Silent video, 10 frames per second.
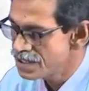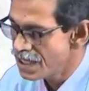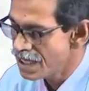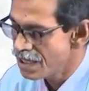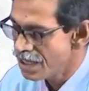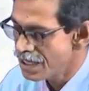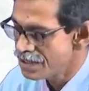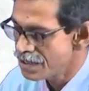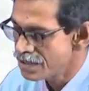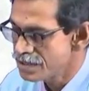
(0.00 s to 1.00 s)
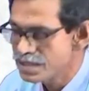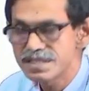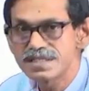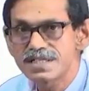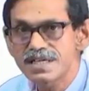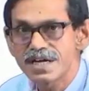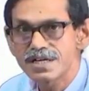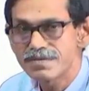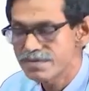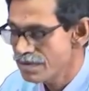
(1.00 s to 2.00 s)
the and this is the
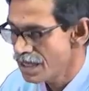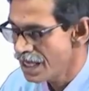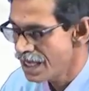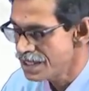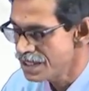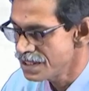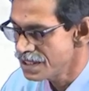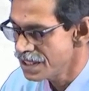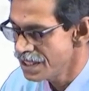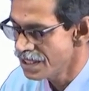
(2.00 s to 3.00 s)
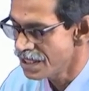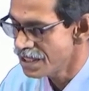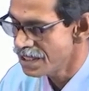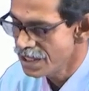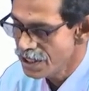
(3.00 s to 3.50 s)
kind of antigen here,